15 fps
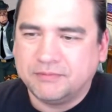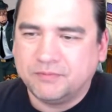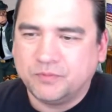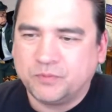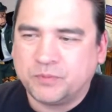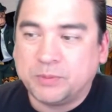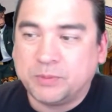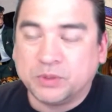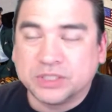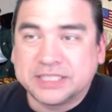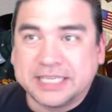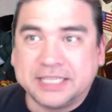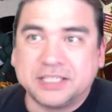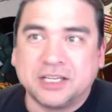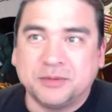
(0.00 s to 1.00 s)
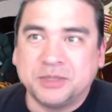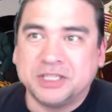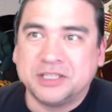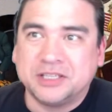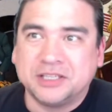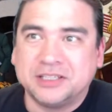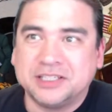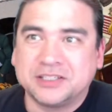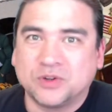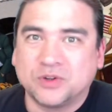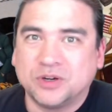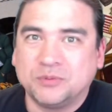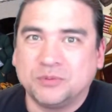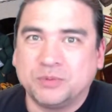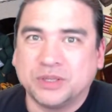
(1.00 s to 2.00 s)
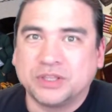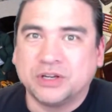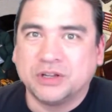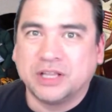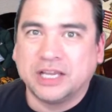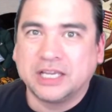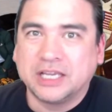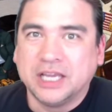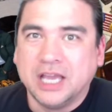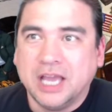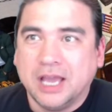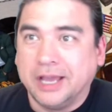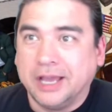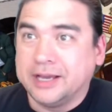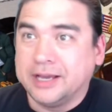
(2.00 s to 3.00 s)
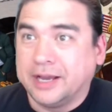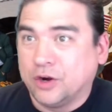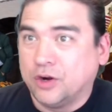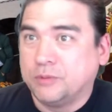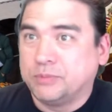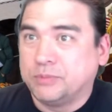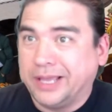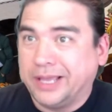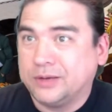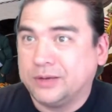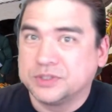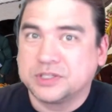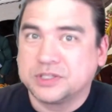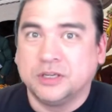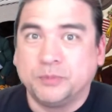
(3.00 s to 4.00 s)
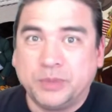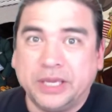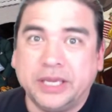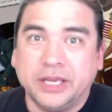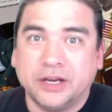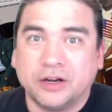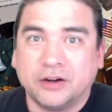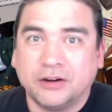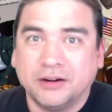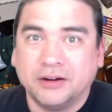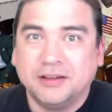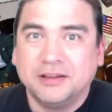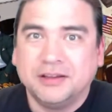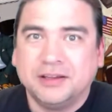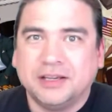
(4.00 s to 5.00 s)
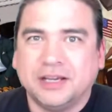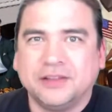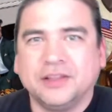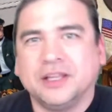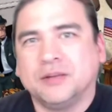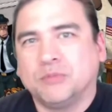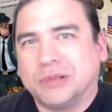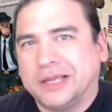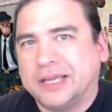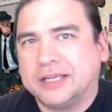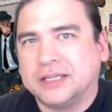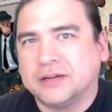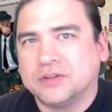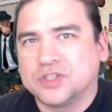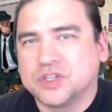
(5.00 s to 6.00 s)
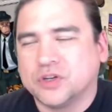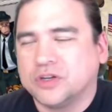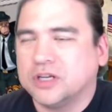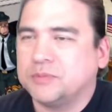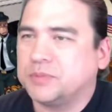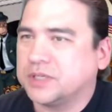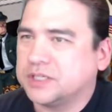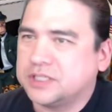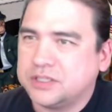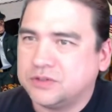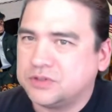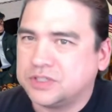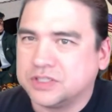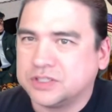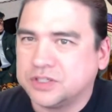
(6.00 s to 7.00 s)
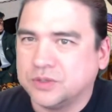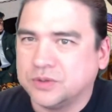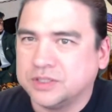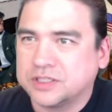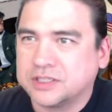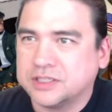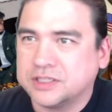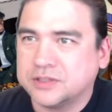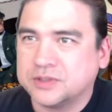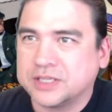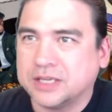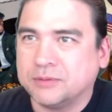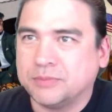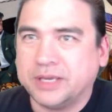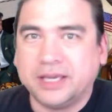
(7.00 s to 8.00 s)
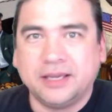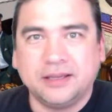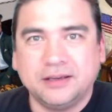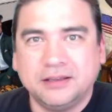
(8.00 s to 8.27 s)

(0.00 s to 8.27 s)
People did come into the Discord, but they're like, "Hey, I heard Blank was going to be here," and then Blank never showed up because he was just doing this because he was getting paid.